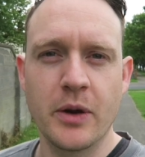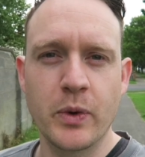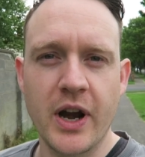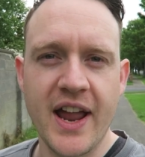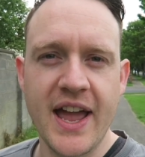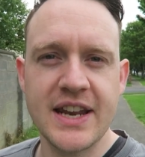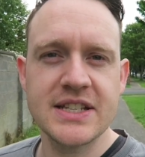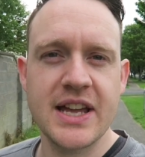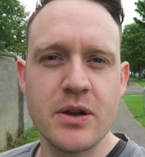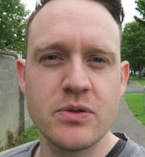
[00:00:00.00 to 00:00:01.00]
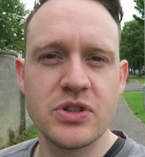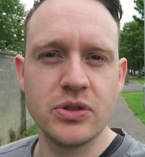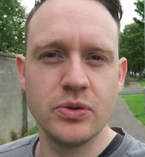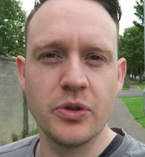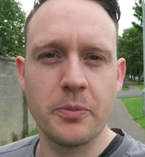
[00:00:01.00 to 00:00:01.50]
and we are heading down
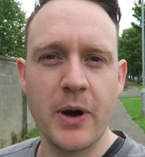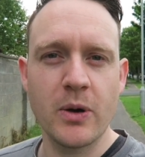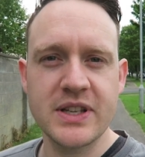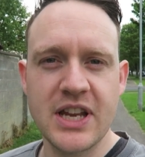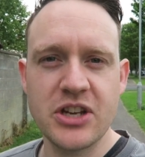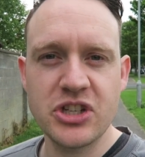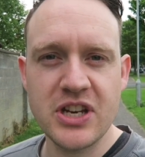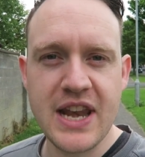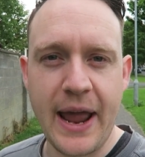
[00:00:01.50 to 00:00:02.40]
to the polling station